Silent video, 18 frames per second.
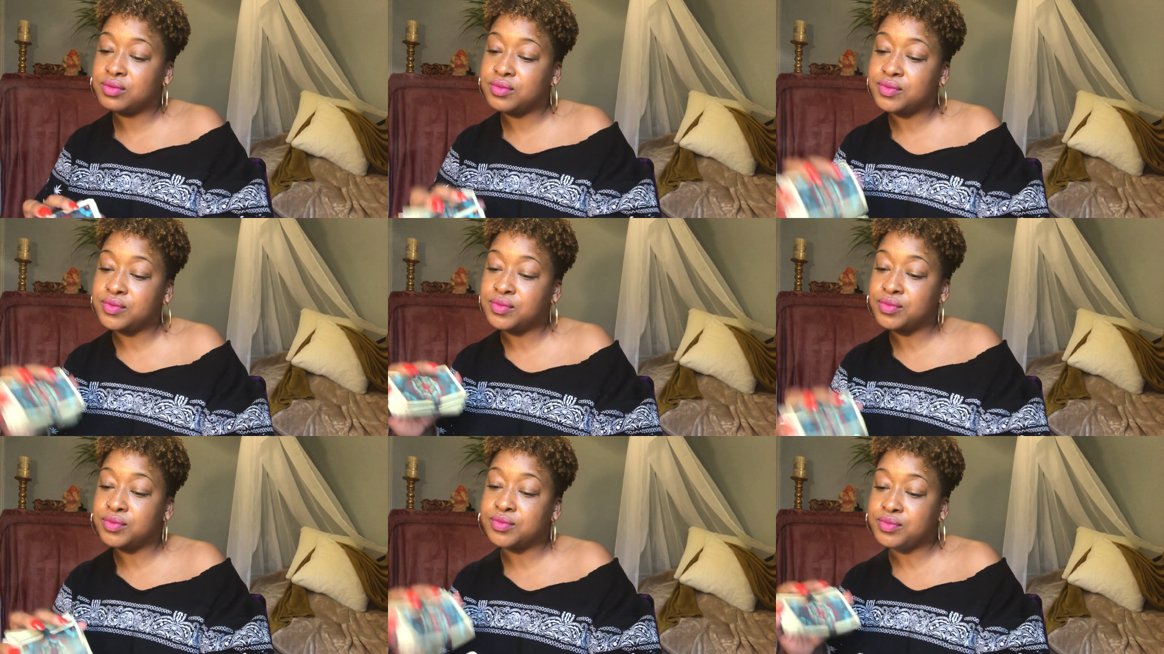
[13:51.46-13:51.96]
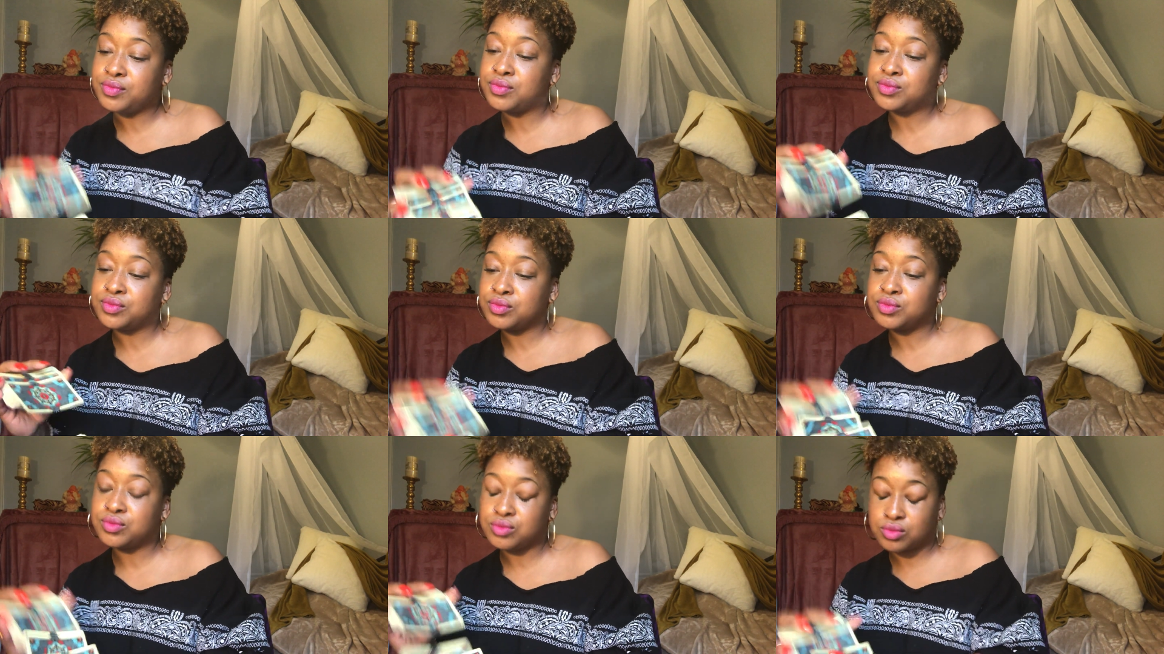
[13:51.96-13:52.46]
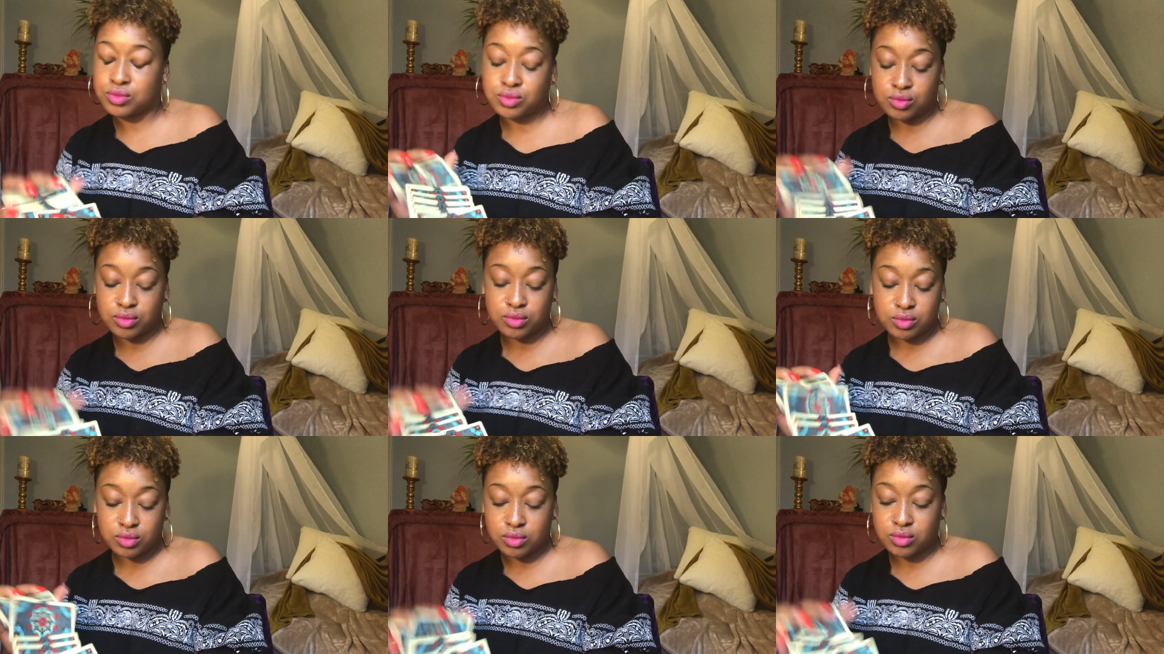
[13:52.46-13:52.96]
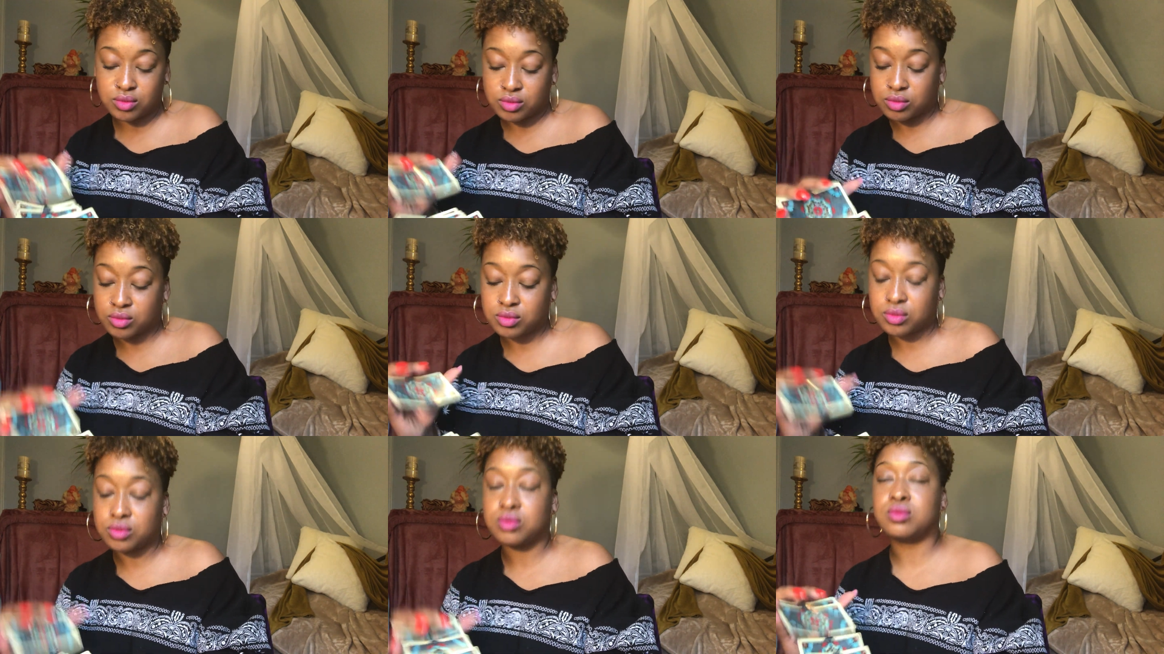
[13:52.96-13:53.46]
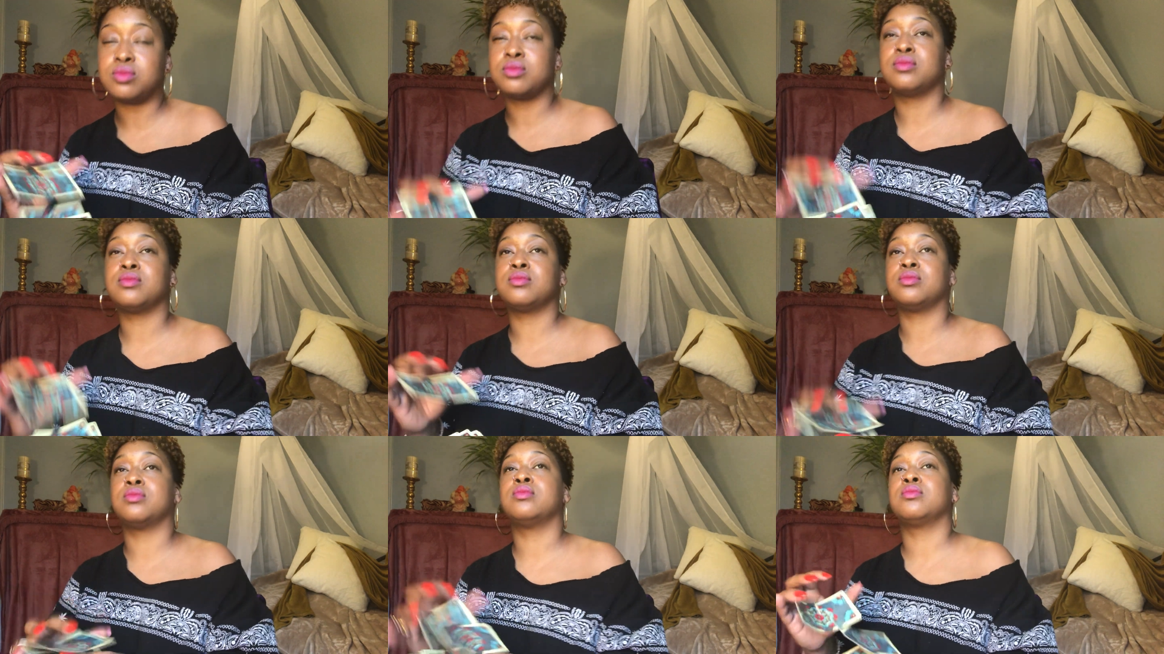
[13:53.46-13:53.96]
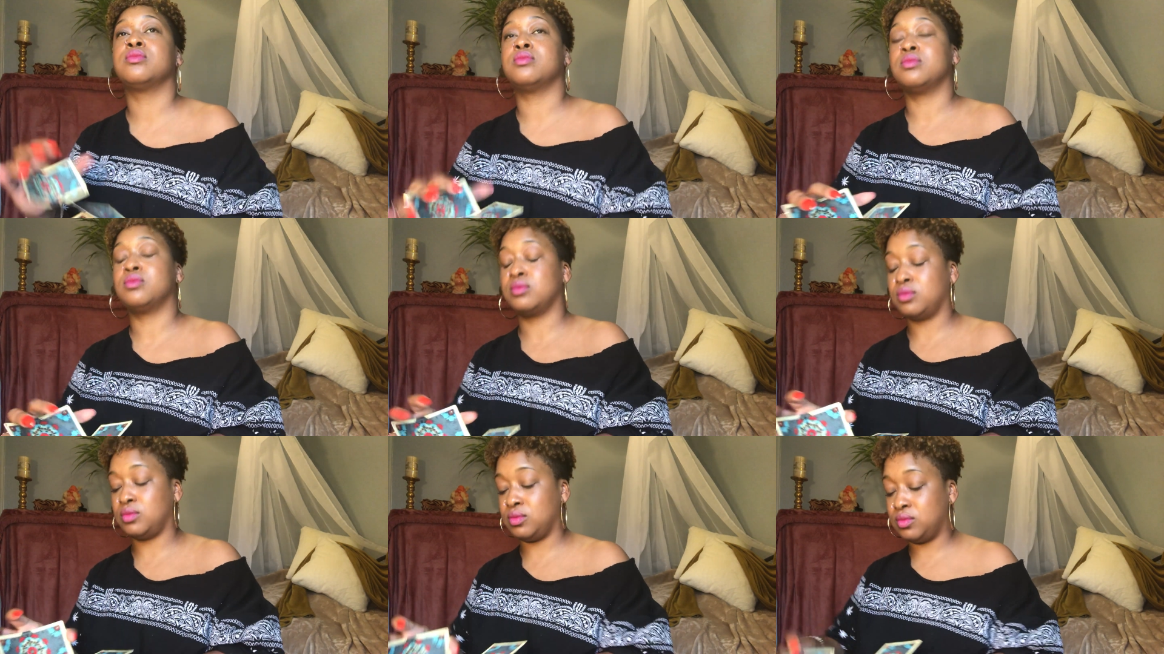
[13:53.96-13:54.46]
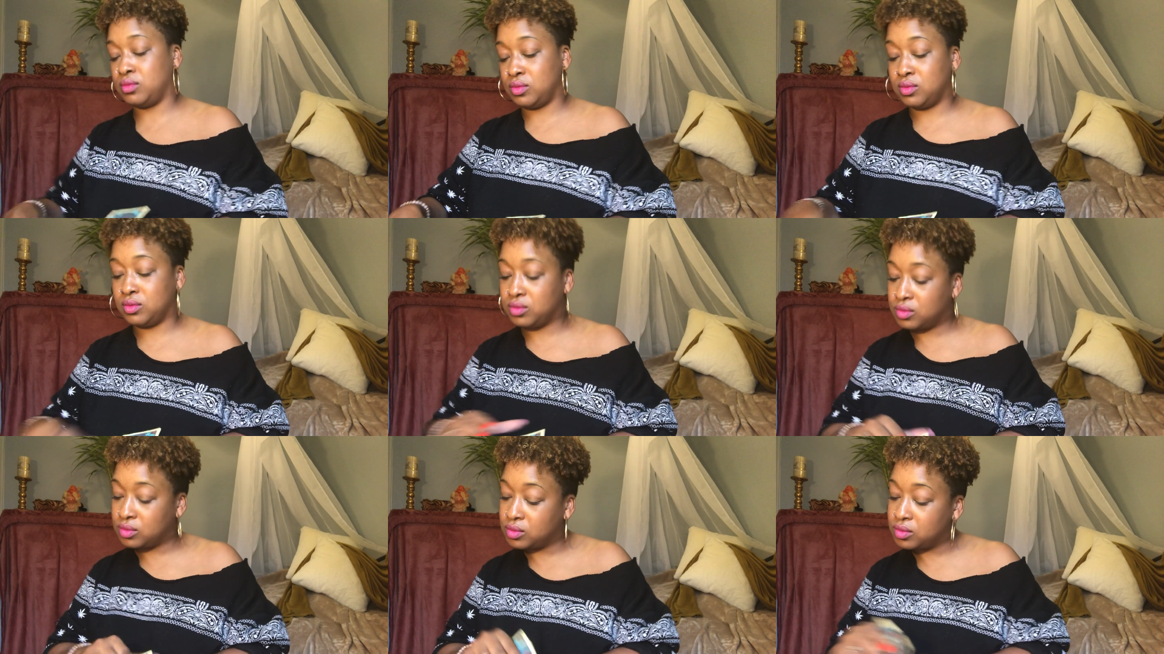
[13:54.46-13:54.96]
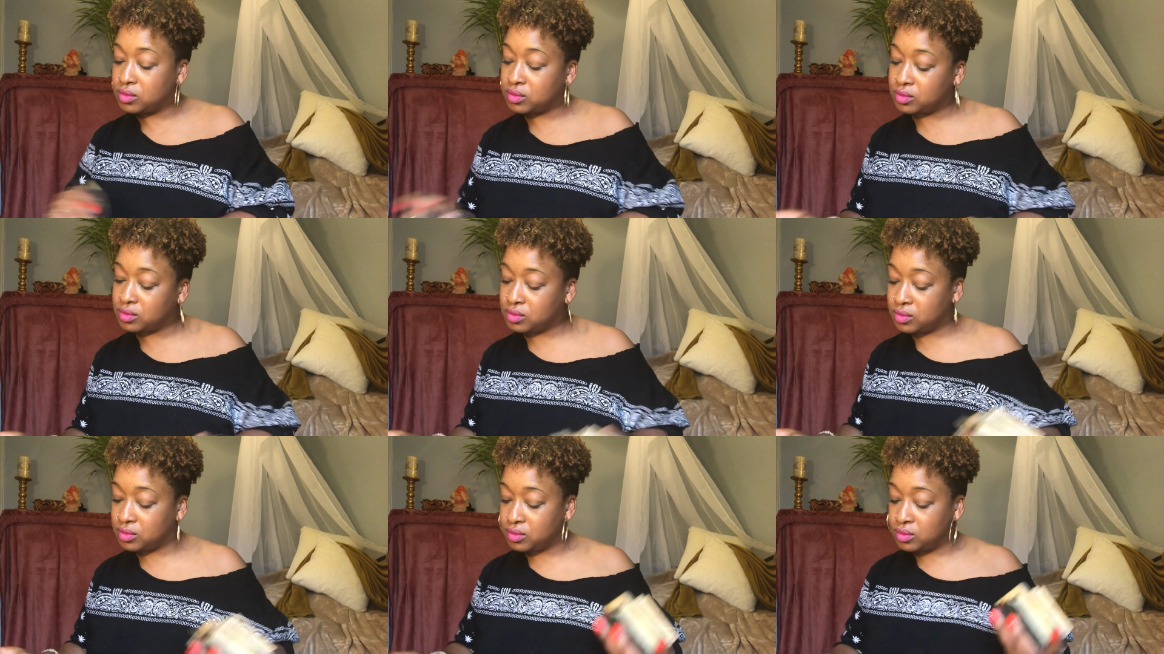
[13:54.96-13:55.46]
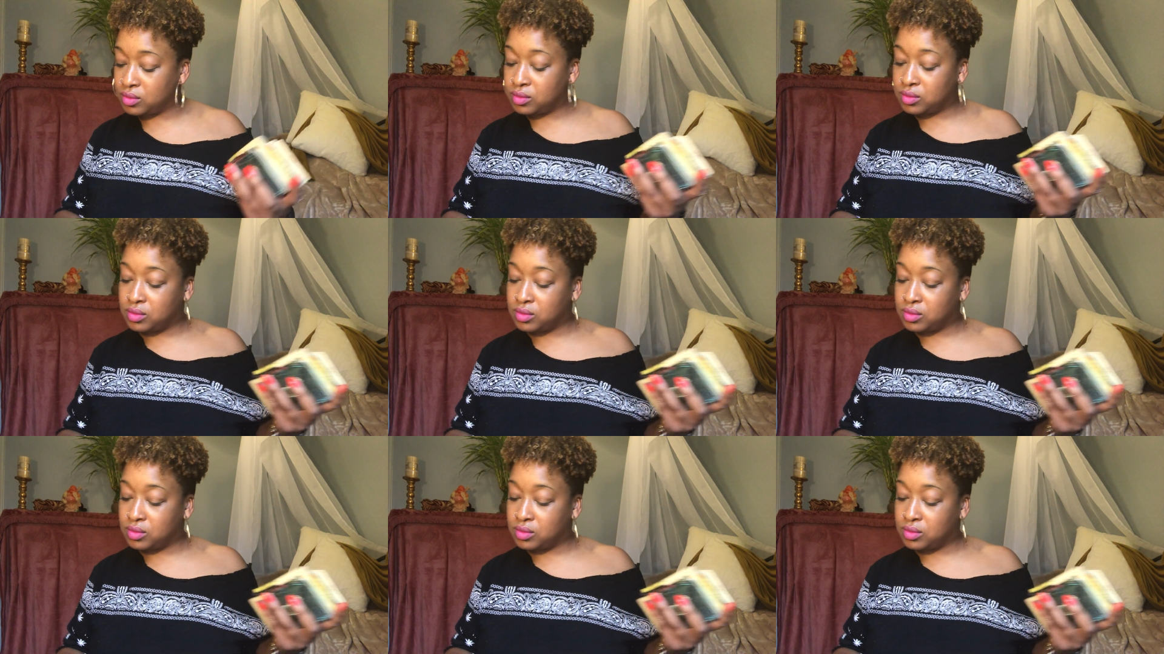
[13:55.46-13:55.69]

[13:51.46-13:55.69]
Nothing is said.